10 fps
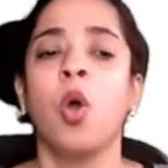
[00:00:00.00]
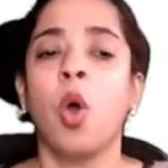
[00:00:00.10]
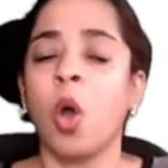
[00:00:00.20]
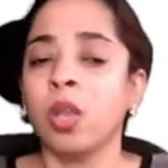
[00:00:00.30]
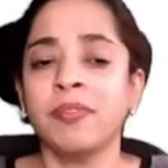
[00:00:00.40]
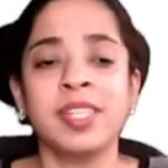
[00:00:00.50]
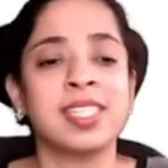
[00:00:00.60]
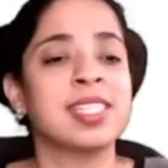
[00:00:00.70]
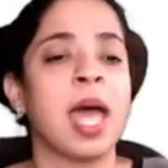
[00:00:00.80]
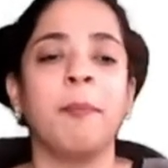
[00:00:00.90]
All of this
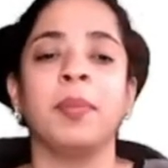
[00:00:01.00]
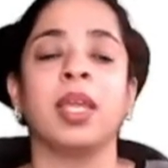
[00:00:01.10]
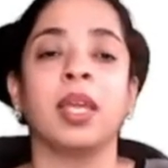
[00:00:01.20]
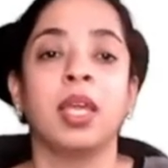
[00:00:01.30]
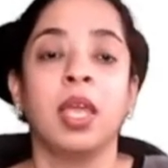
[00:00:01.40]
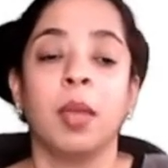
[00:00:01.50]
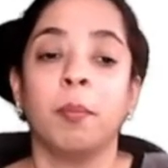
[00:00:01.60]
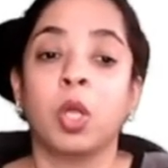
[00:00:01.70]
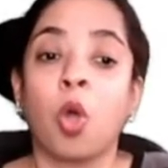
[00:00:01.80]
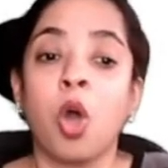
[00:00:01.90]
is happening
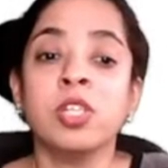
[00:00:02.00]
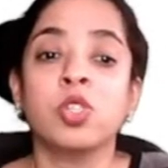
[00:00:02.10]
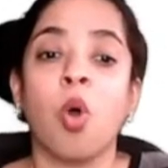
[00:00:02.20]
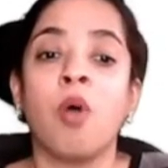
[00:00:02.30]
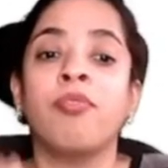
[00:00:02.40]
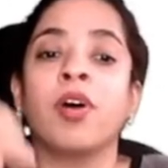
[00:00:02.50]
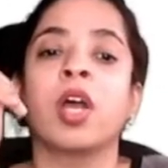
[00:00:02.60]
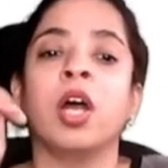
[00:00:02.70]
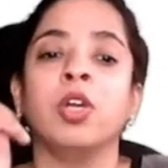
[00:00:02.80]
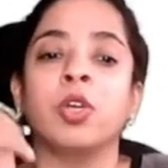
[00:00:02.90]
because of a
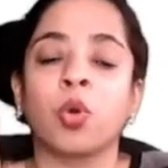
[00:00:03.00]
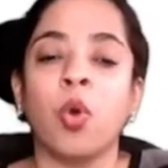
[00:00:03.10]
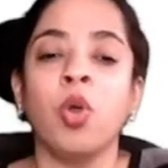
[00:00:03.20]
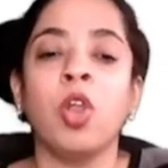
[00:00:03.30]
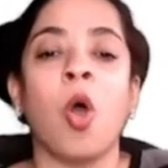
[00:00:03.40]
control